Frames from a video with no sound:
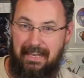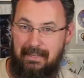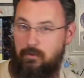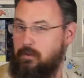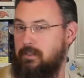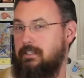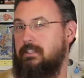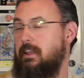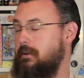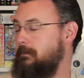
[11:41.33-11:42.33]
give you a good
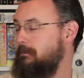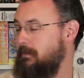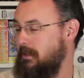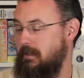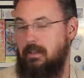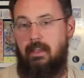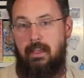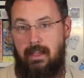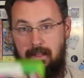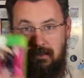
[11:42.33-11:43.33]
scare.
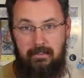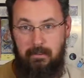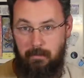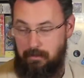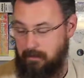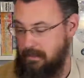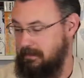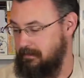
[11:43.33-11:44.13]
And it's number 3.